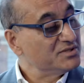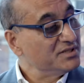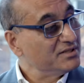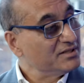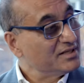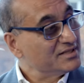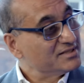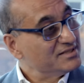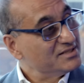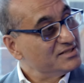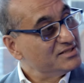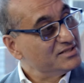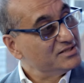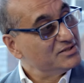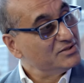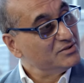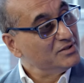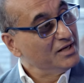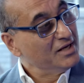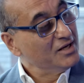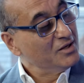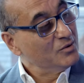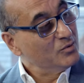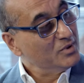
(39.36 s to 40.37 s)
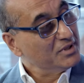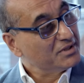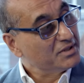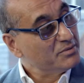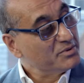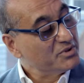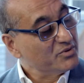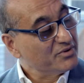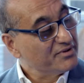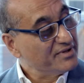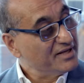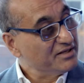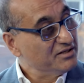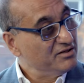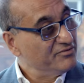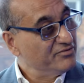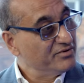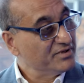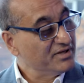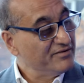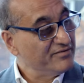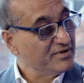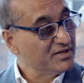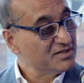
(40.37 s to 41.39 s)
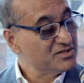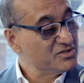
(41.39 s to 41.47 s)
delighted to welcome you and thank you for giving